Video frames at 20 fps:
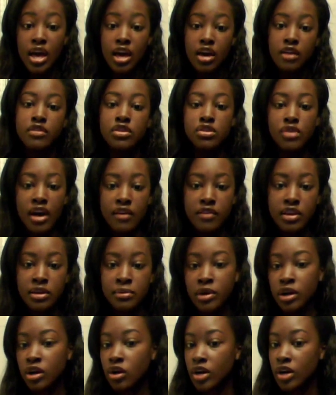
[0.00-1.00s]
if you have any
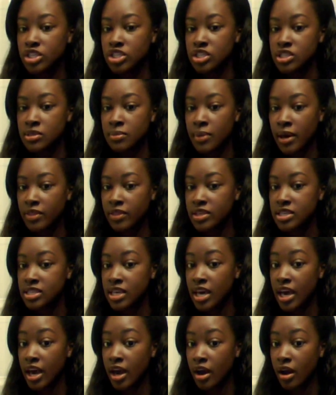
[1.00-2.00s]
more questions about
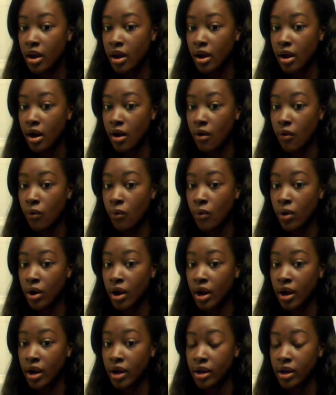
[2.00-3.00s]
this hair
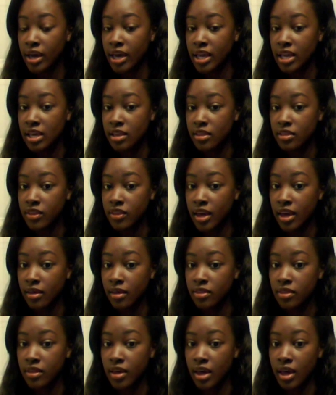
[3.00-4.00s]
or
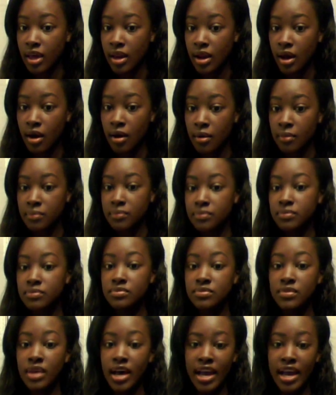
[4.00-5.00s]
anything,
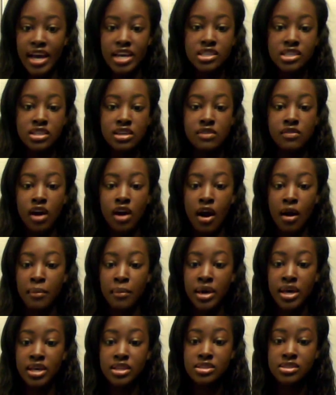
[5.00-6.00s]
then I guess leave
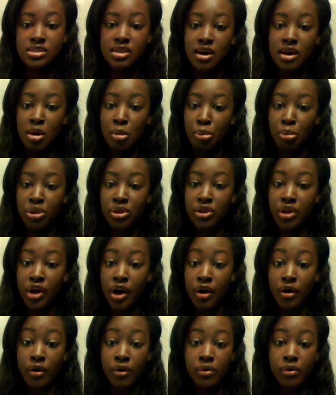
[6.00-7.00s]
comments
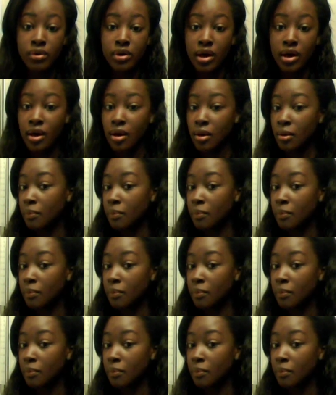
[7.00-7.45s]
below.